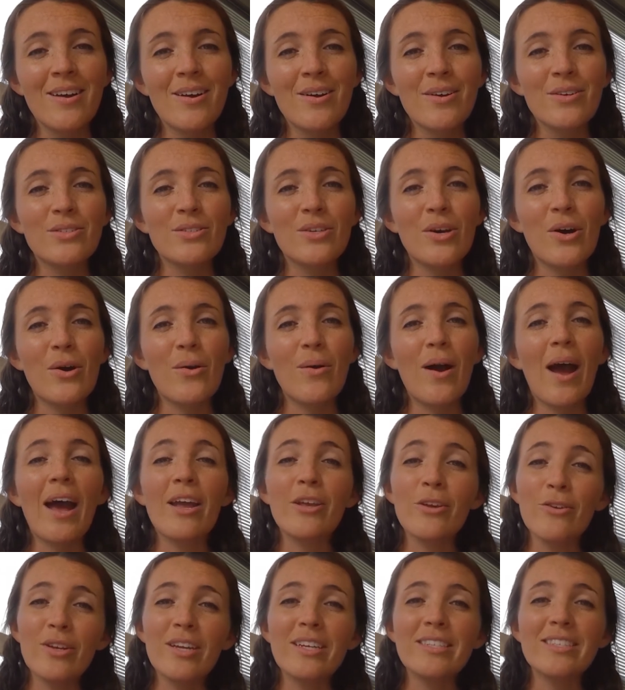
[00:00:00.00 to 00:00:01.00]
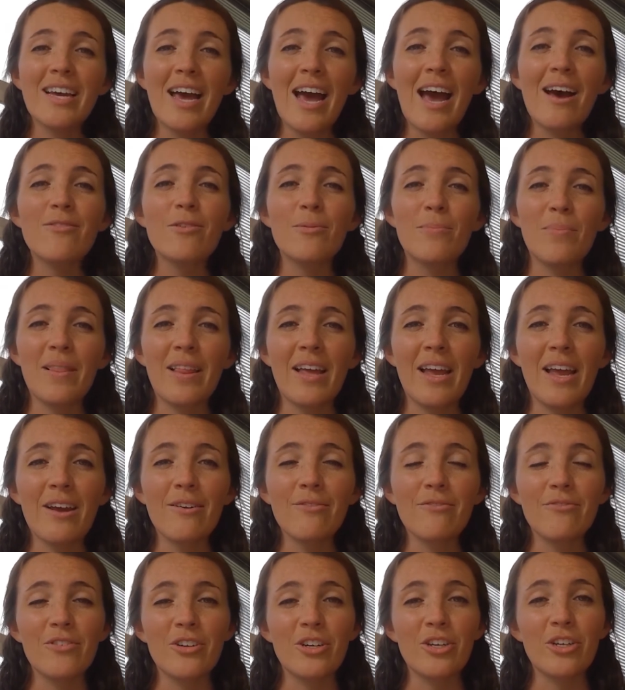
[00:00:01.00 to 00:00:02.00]
So you need to have a plan
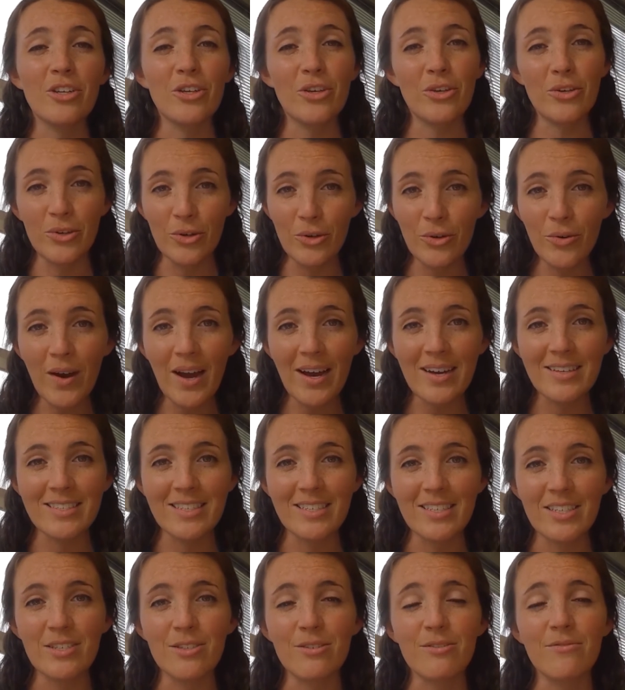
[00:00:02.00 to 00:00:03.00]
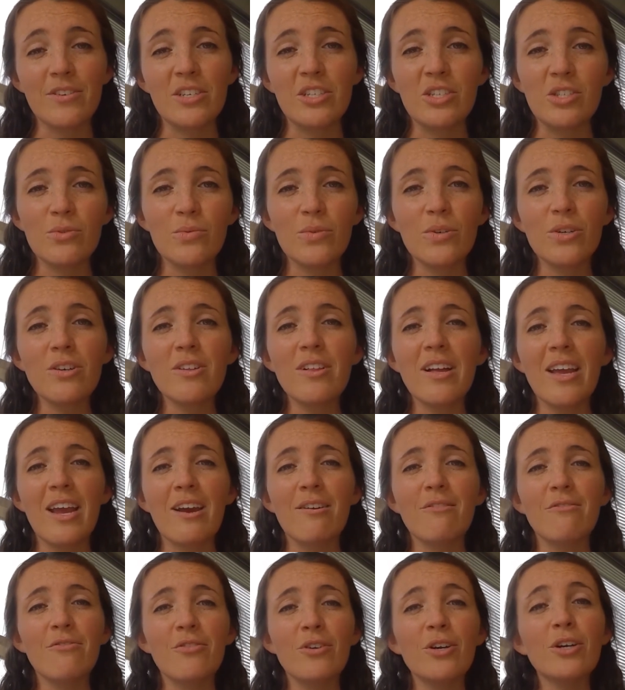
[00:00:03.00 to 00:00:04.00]
for you as an individual
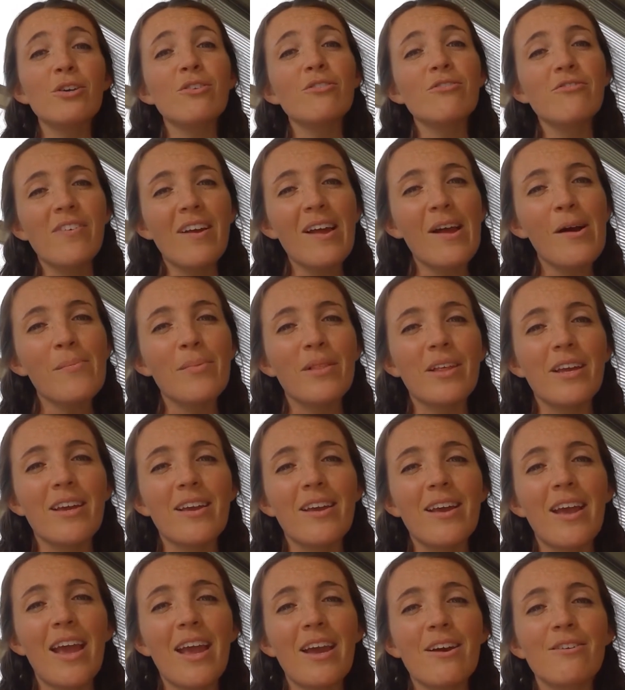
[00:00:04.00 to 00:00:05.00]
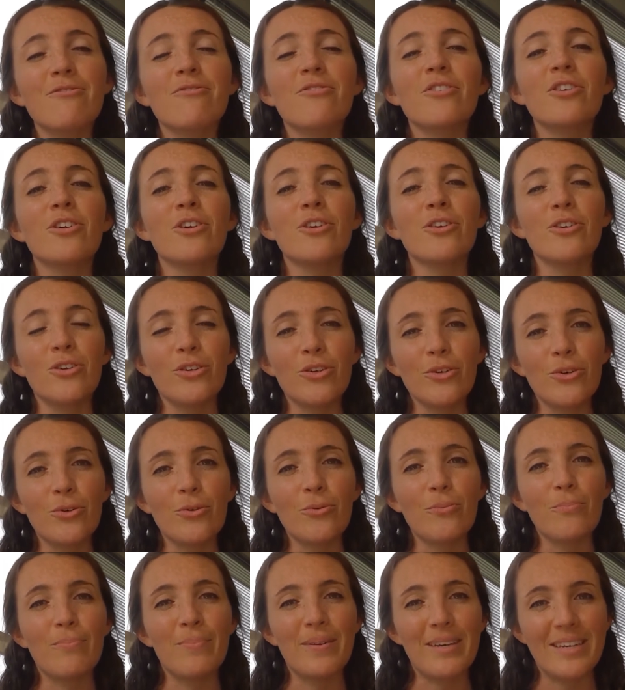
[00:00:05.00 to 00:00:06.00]
and for your family and for your
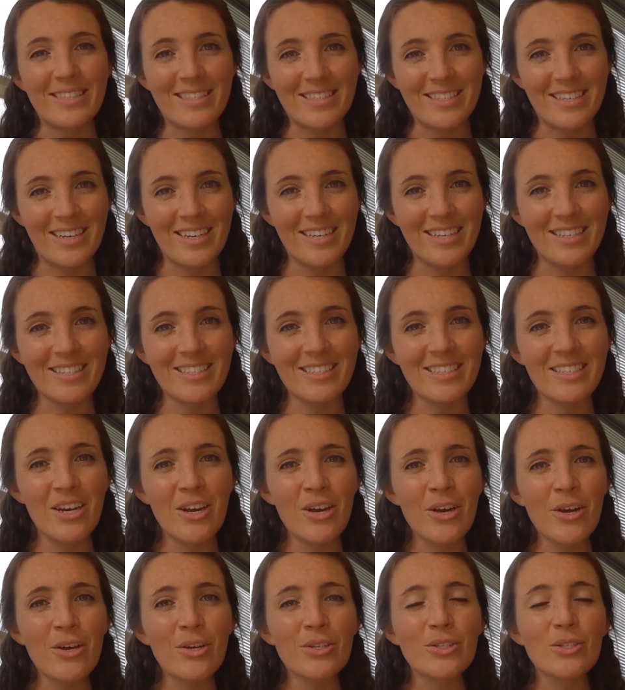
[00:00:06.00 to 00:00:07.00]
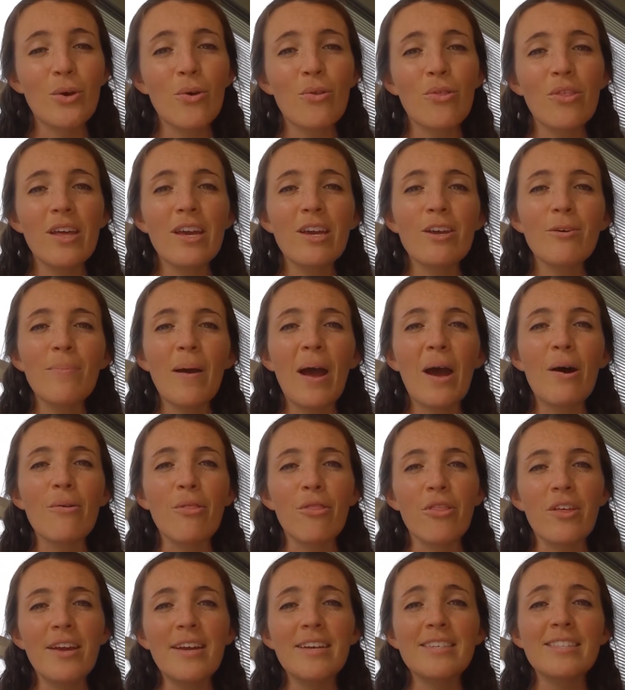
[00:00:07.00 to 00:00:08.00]
new business. So think about
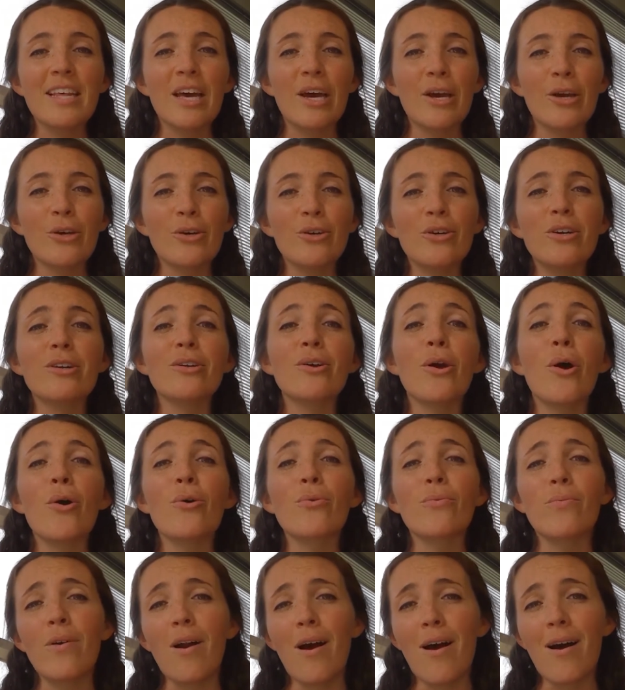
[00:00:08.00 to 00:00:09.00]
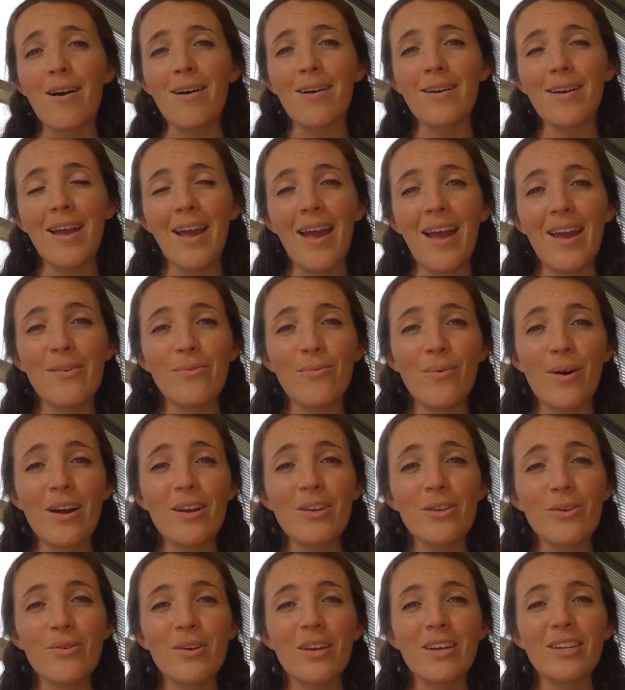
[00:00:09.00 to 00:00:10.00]
things that could go wrong and what
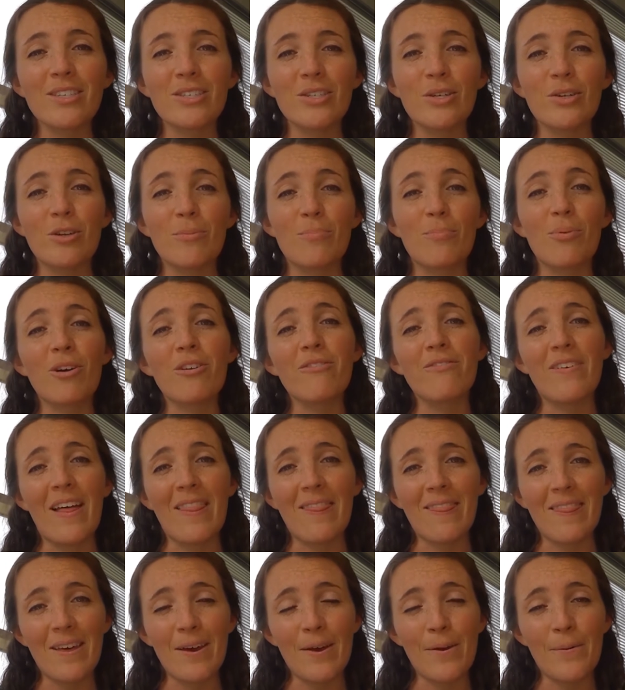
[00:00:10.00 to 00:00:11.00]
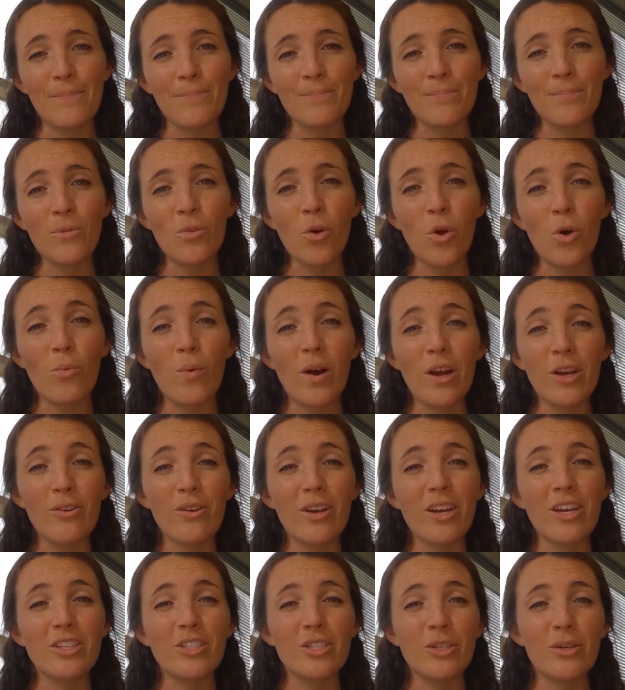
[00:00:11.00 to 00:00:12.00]
you can do to prevent them or what you
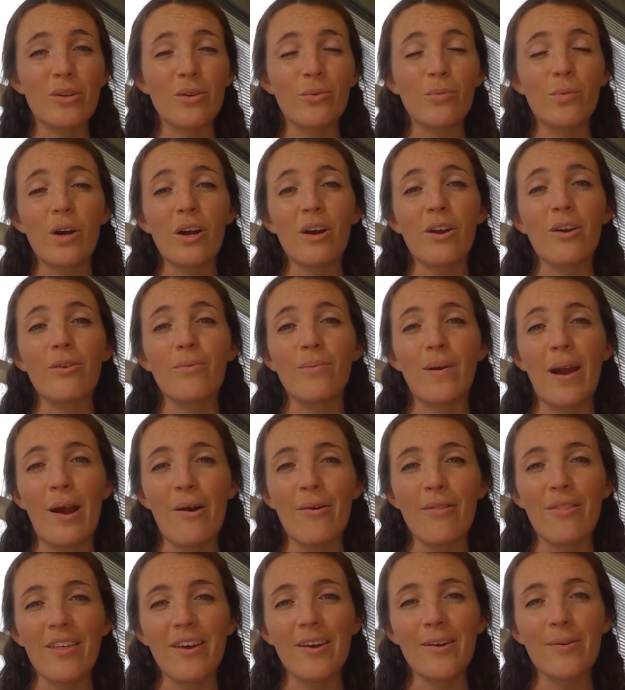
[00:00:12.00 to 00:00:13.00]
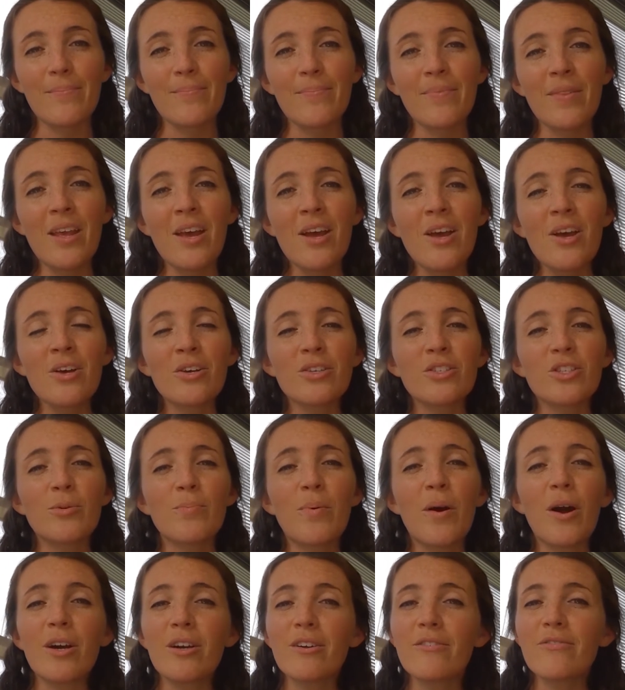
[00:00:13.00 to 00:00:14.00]
can do to work around them. So
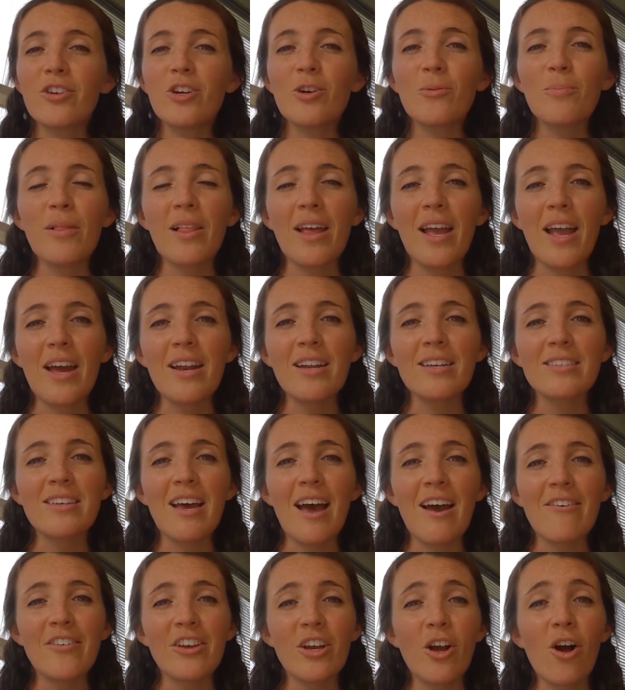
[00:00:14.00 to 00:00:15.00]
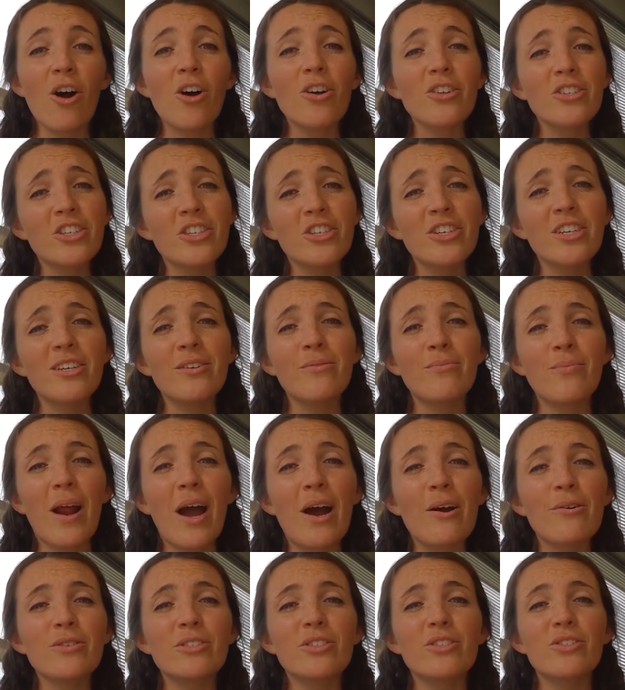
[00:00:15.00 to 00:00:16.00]
part of your plan is having alternate
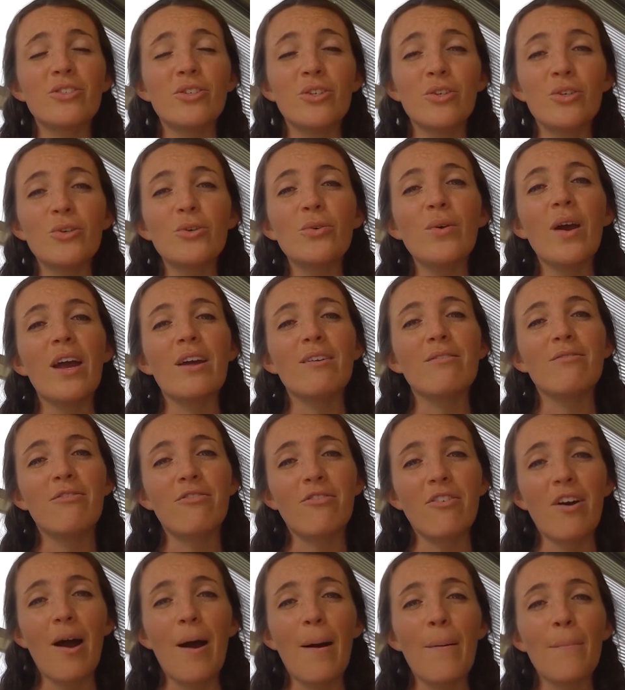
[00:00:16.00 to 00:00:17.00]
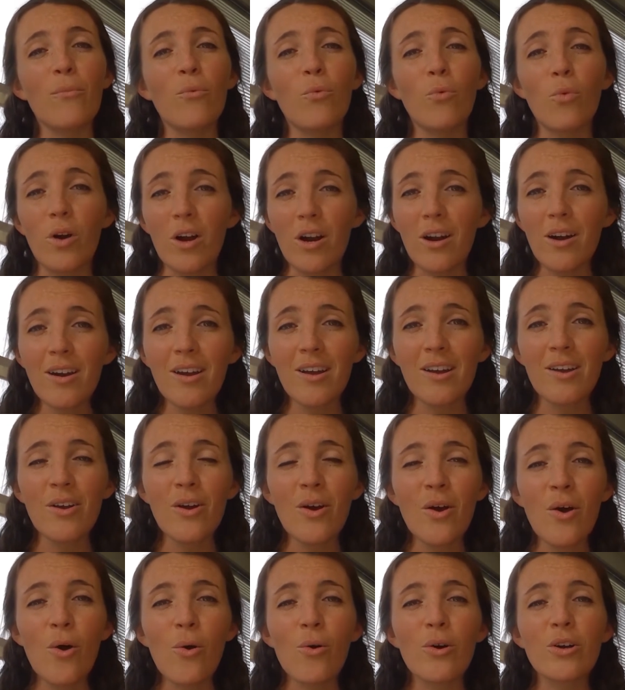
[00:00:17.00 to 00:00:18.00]
routes to and from work
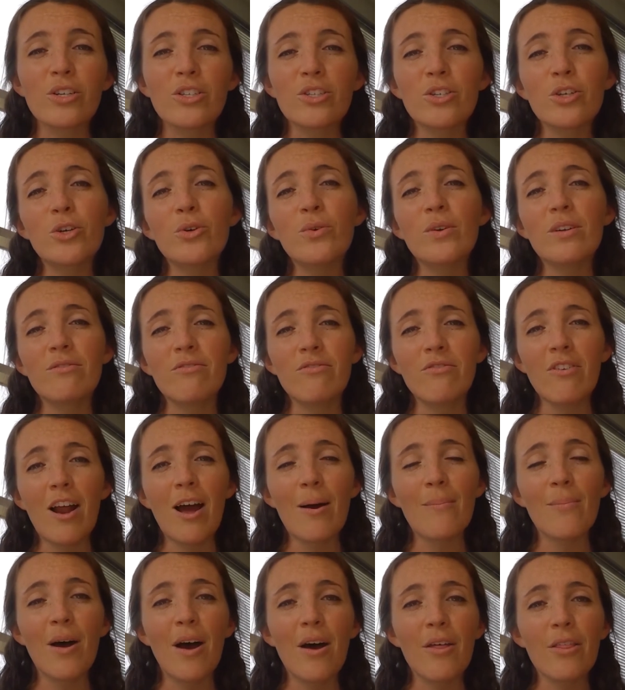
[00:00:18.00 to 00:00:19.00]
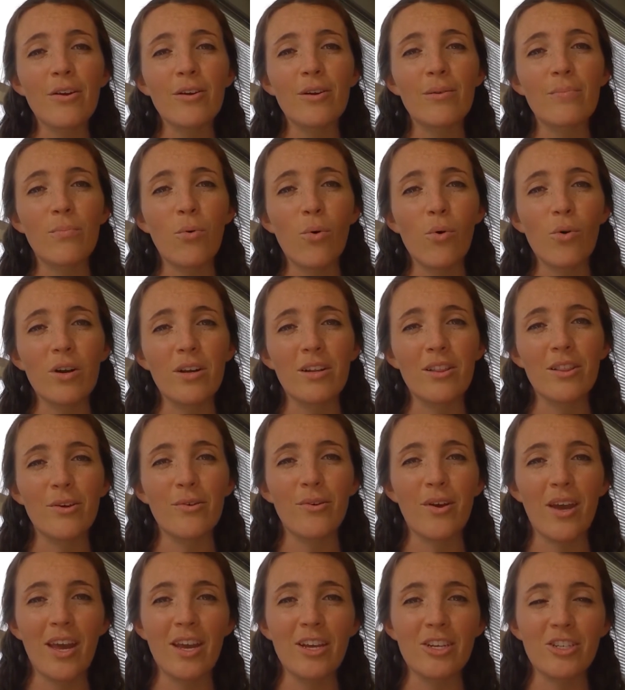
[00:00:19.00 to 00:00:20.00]
or to and from other important
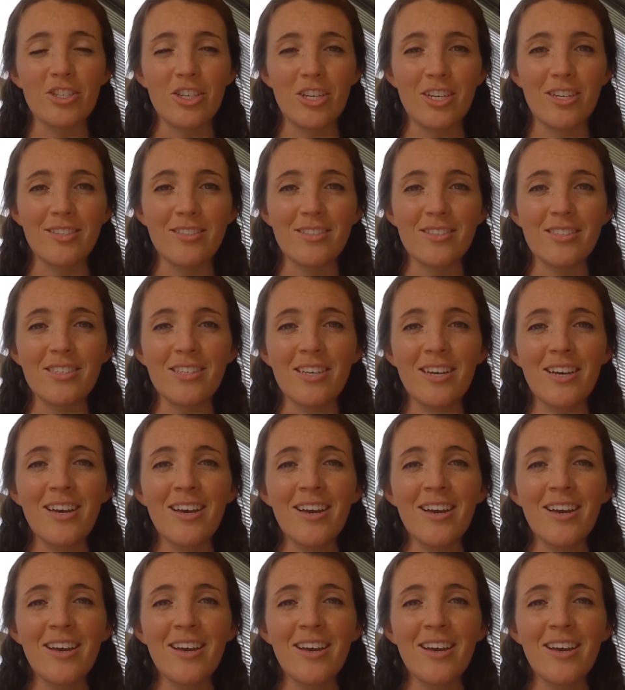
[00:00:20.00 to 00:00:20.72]
locations.